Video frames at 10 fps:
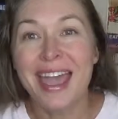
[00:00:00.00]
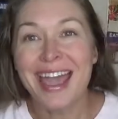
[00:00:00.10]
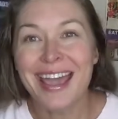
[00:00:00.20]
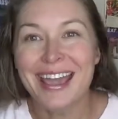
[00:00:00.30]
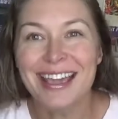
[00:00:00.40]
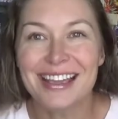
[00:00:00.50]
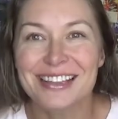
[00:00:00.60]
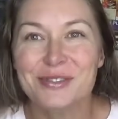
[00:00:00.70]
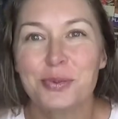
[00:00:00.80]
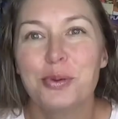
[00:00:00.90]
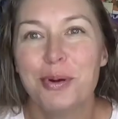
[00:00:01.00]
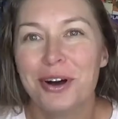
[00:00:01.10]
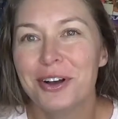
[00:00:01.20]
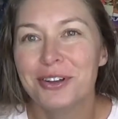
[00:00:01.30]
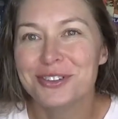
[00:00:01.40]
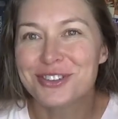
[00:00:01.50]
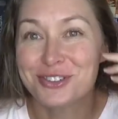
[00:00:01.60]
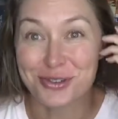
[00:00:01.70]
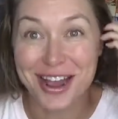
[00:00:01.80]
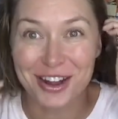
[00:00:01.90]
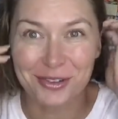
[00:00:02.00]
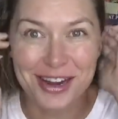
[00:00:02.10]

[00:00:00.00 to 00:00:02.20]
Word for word: Hey, it's RuPaul's Drag